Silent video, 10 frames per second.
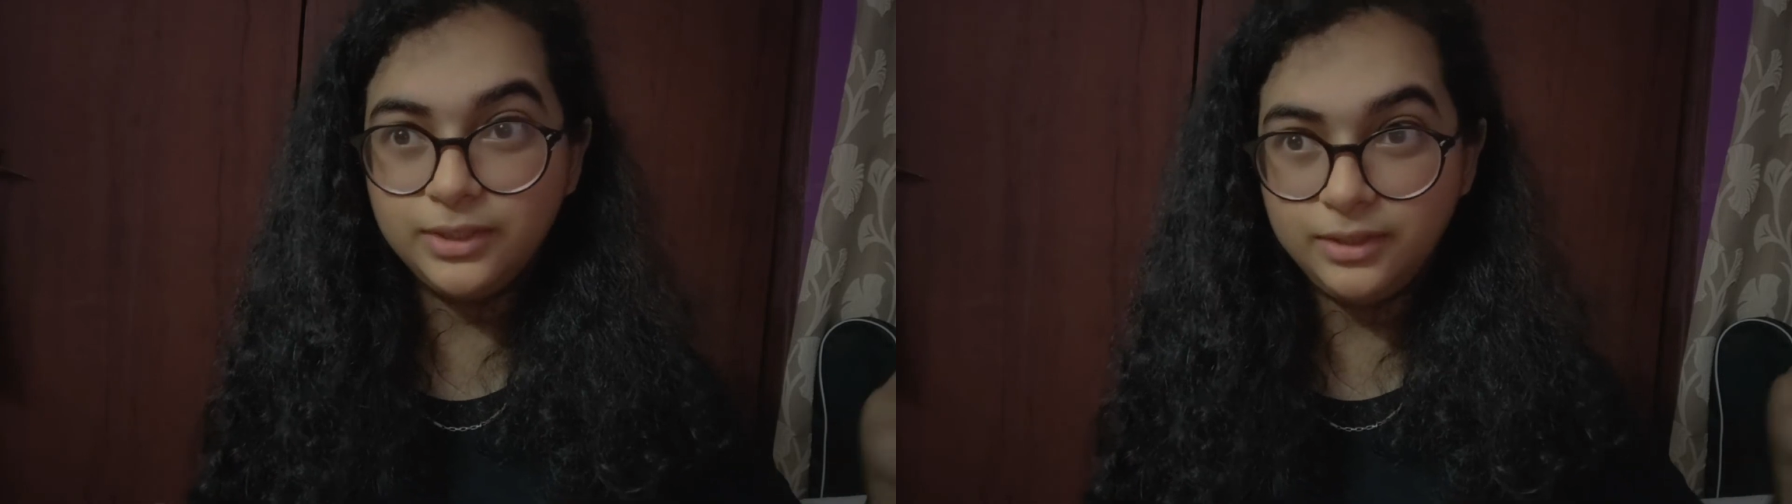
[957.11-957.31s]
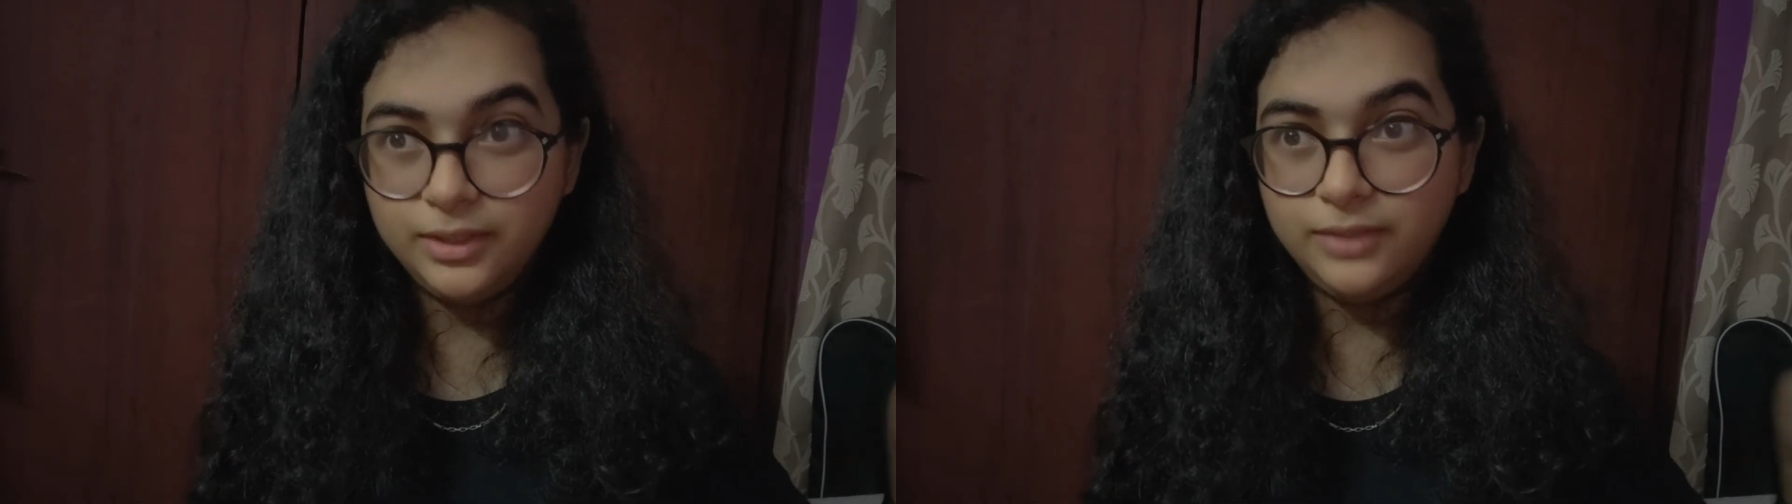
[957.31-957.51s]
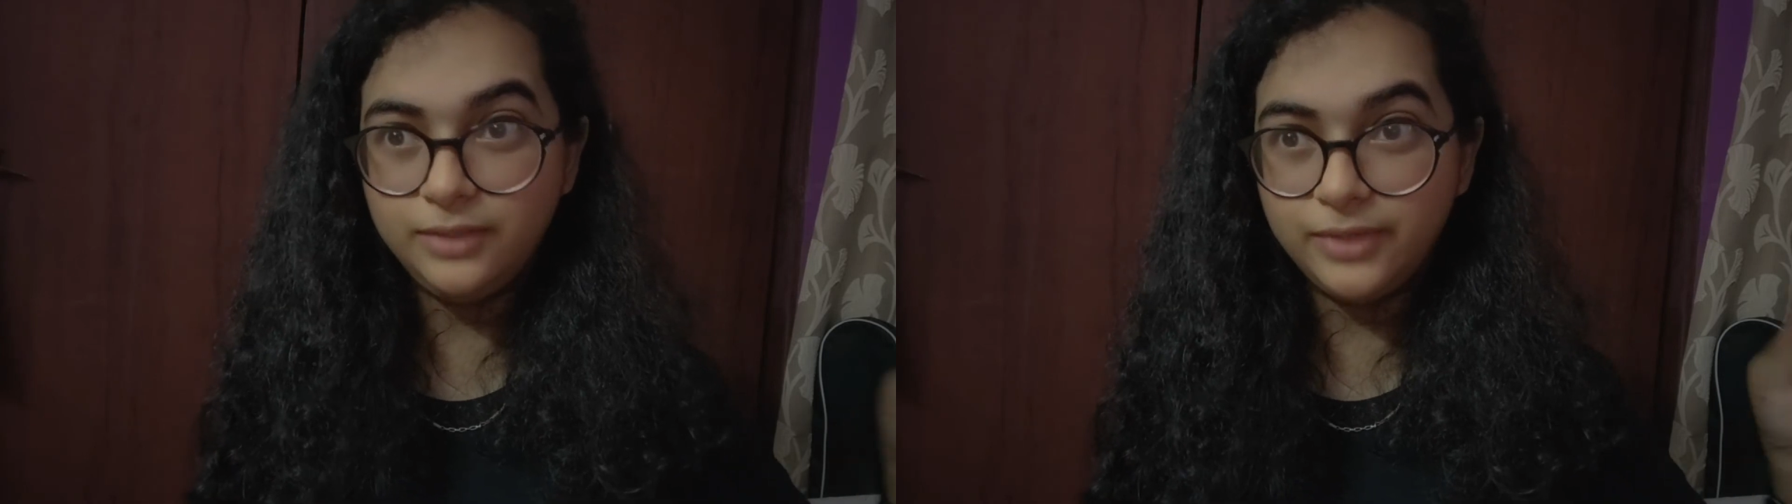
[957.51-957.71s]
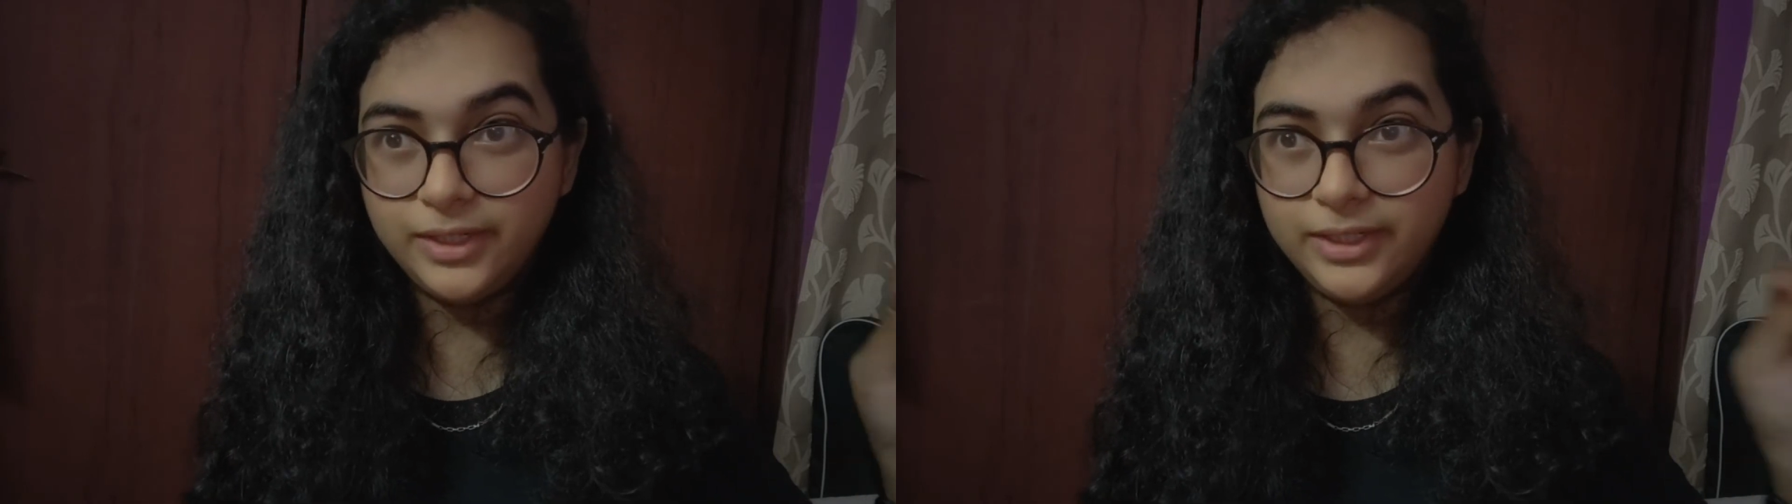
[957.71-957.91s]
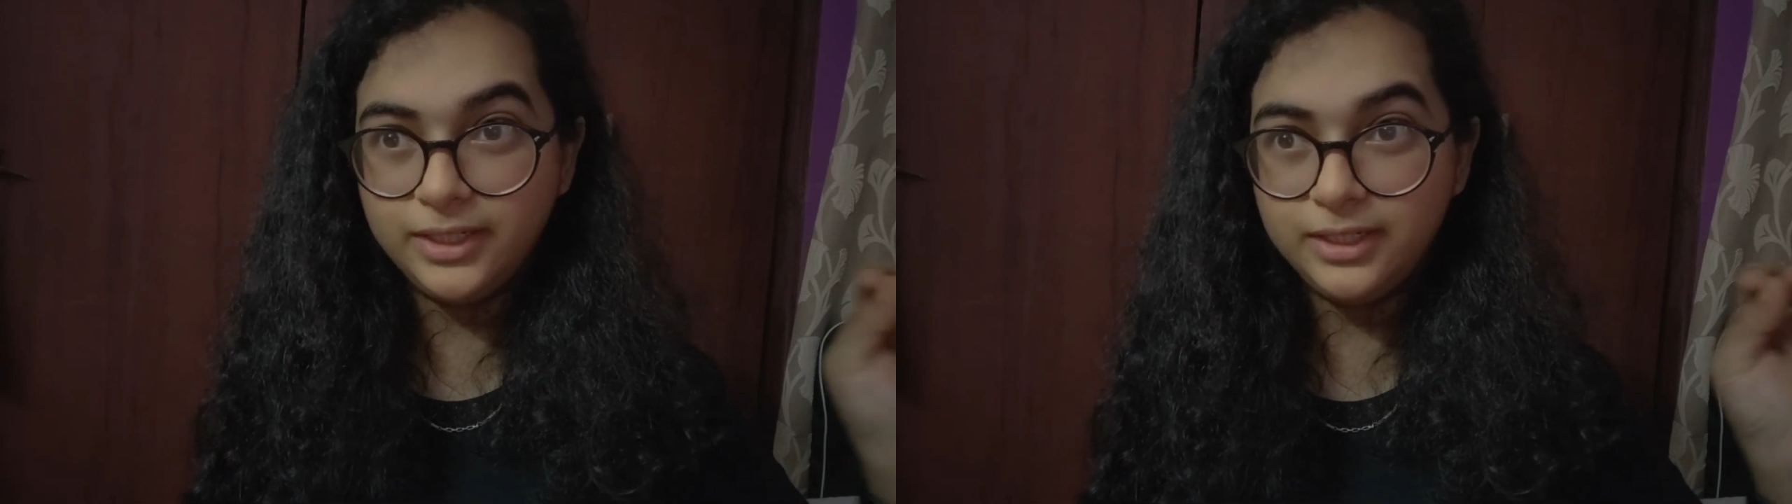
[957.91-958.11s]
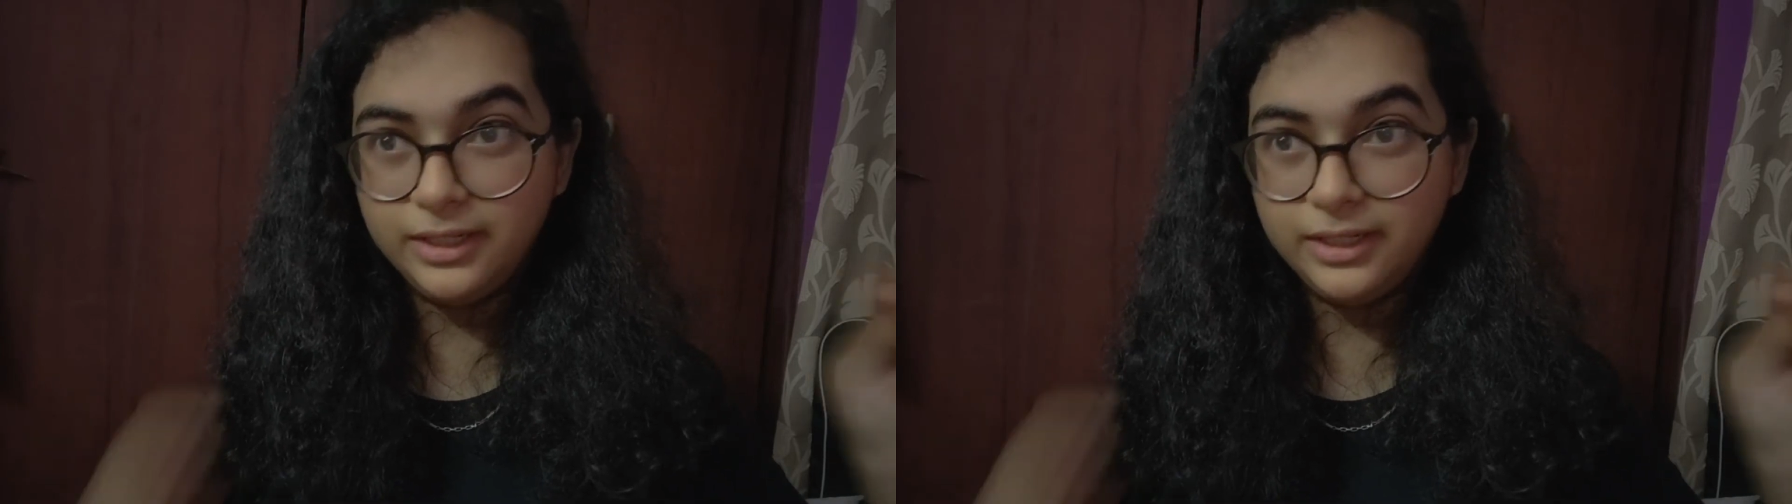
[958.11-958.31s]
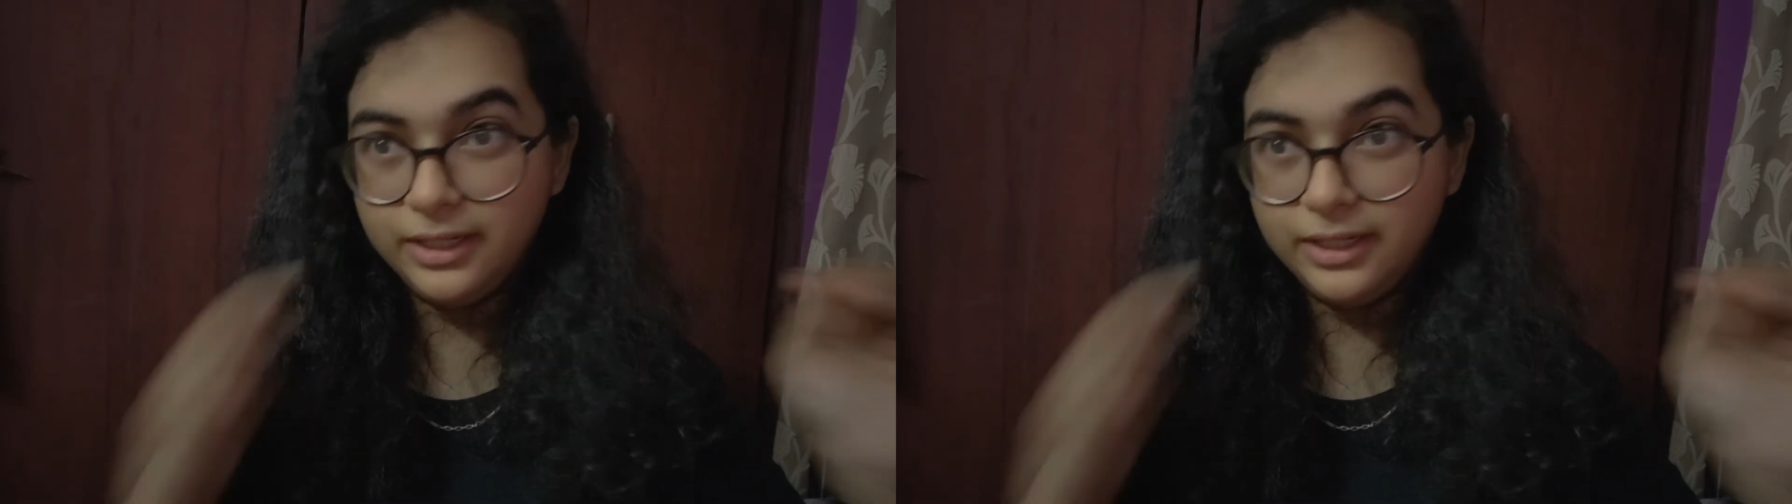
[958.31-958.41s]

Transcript: the very